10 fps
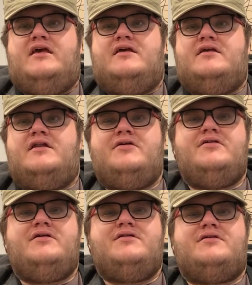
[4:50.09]
you
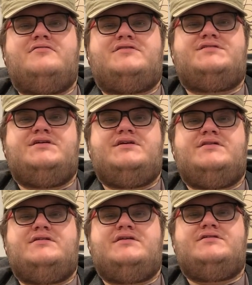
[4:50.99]
don't
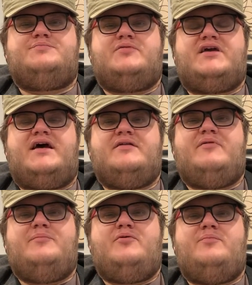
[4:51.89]
see these kind of
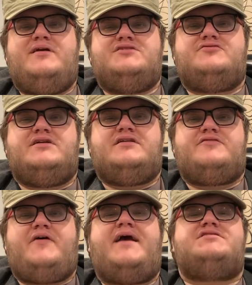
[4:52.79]
people being treated as
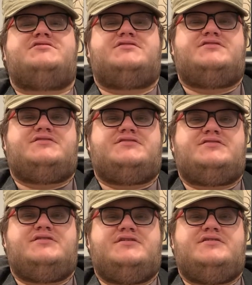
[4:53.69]

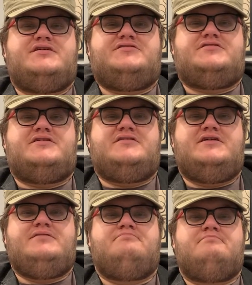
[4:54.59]
fascists,
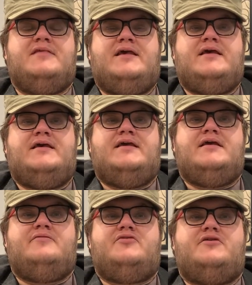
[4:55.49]
interestingly,
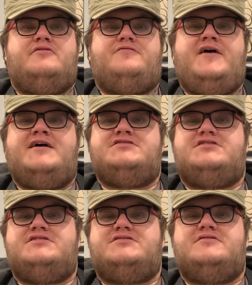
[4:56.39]
even though the
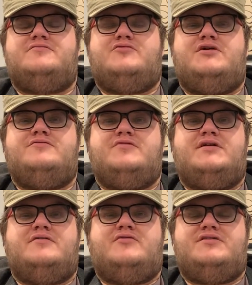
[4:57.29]
fascists are the
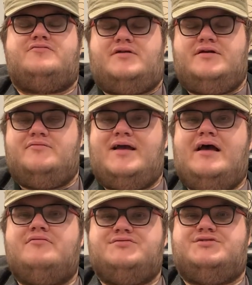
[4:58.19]
ones running
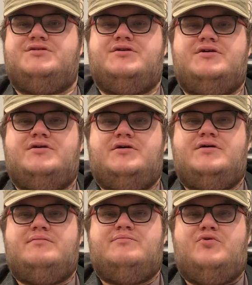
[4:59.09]
around
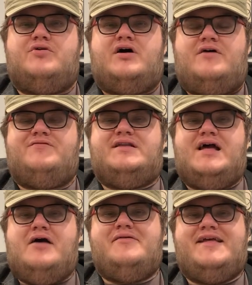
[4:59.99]
more often
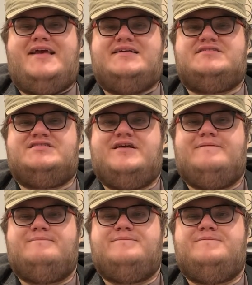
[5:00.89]
nowadays.
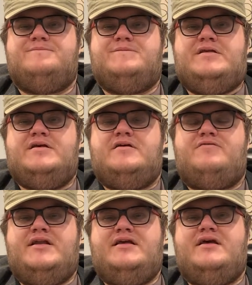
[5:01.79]

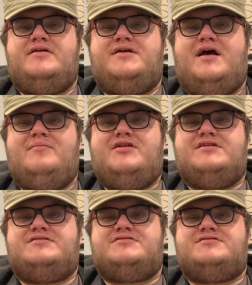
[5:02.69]
Funny how the
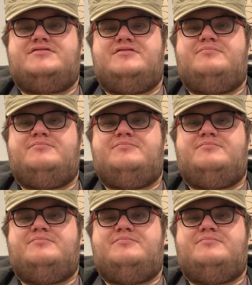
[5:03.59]
communists are still the